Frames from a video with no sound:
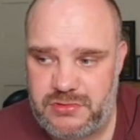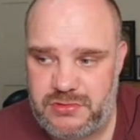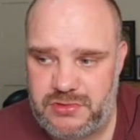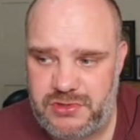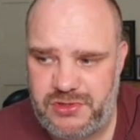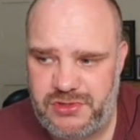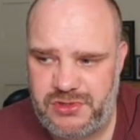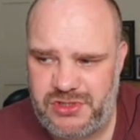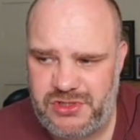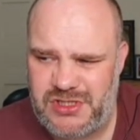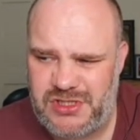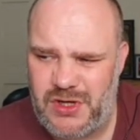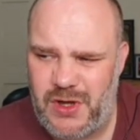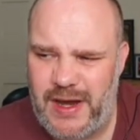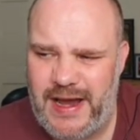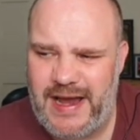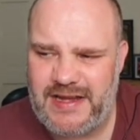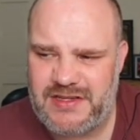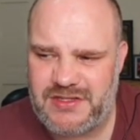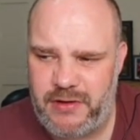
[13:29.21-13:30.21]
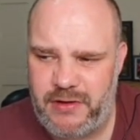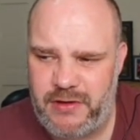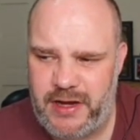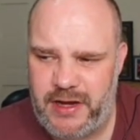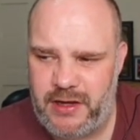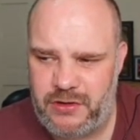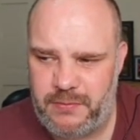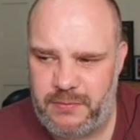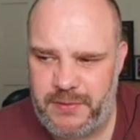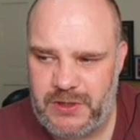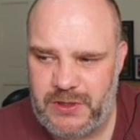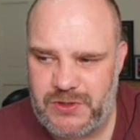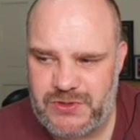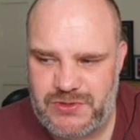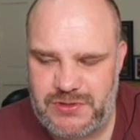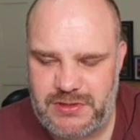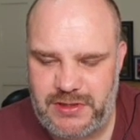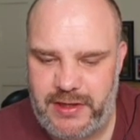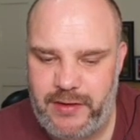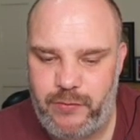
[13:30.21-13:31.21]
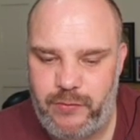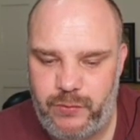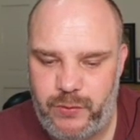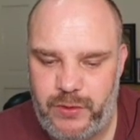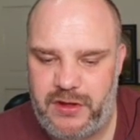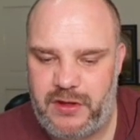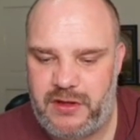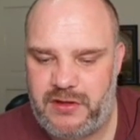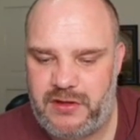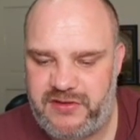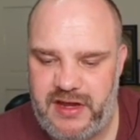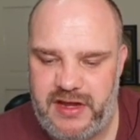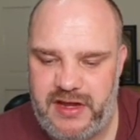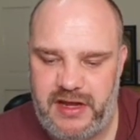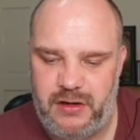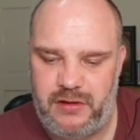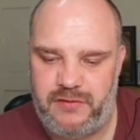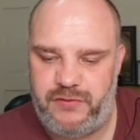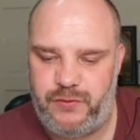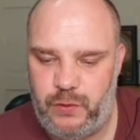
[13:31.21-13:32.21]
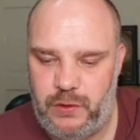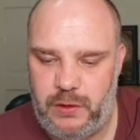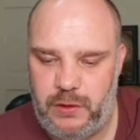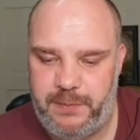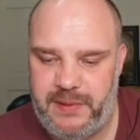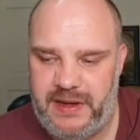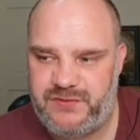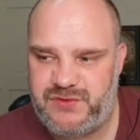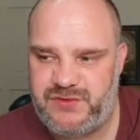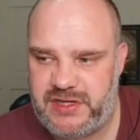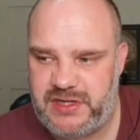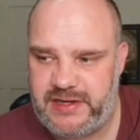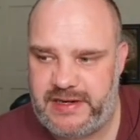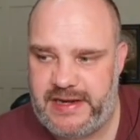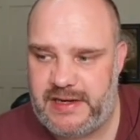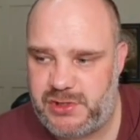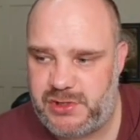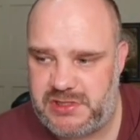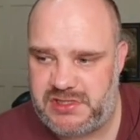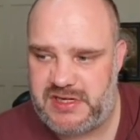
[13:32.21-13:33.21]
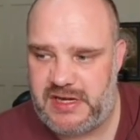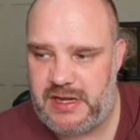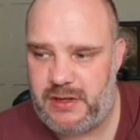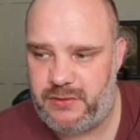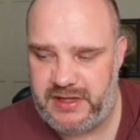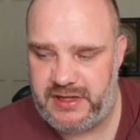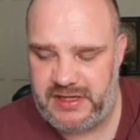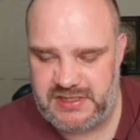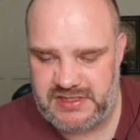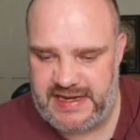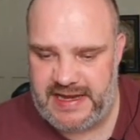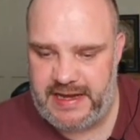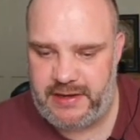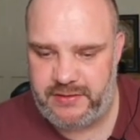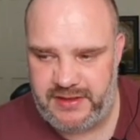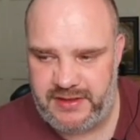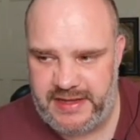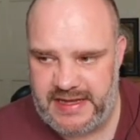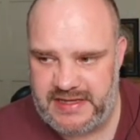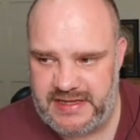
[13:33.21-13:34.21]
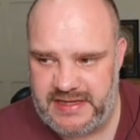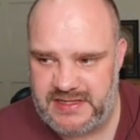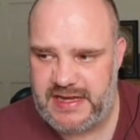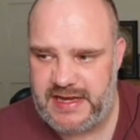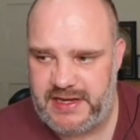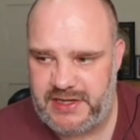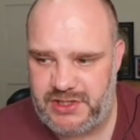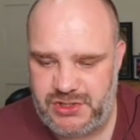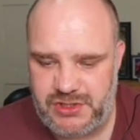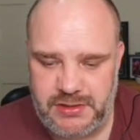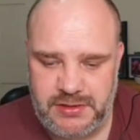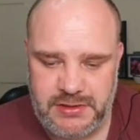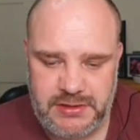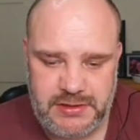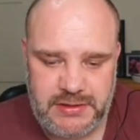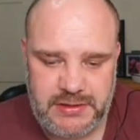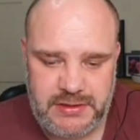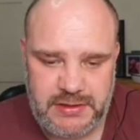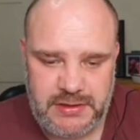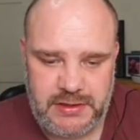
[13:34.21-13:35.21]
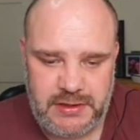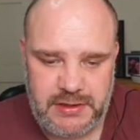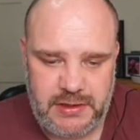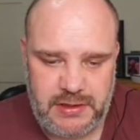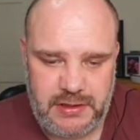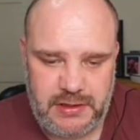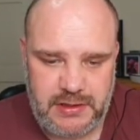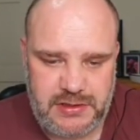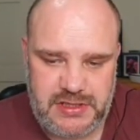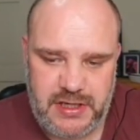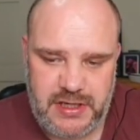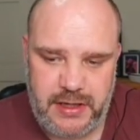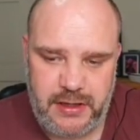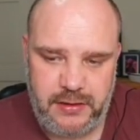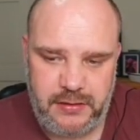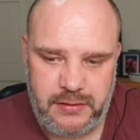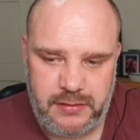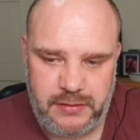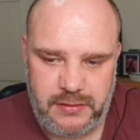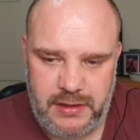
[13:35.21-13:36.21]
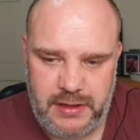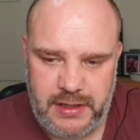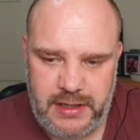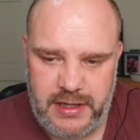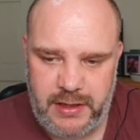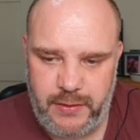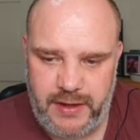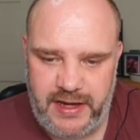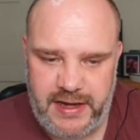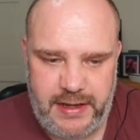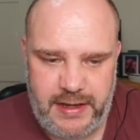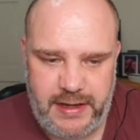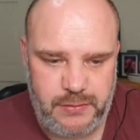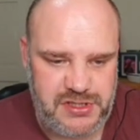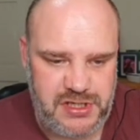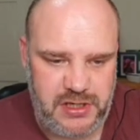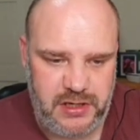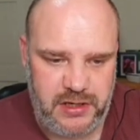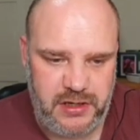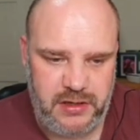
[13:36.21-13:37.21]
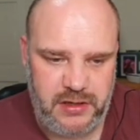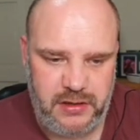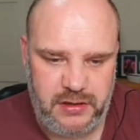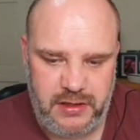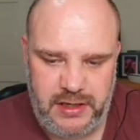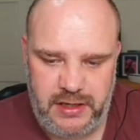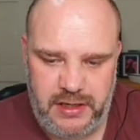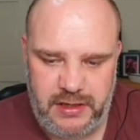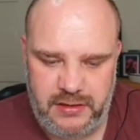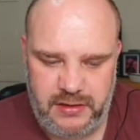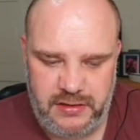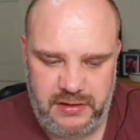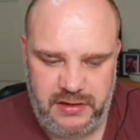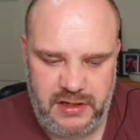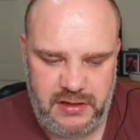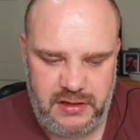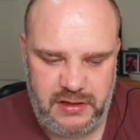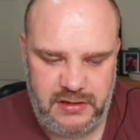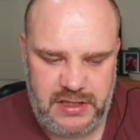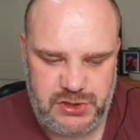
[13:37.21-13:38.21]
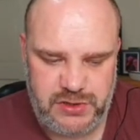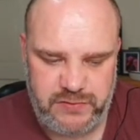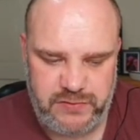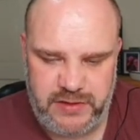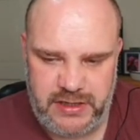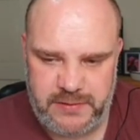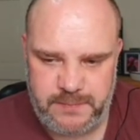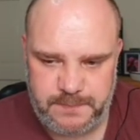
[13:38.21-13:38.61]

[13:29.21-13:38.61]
she's not as great on the boss, and with her taking off all the buffs, it can actually slow things down at that stage. So anyway, that was her in a dungeon run.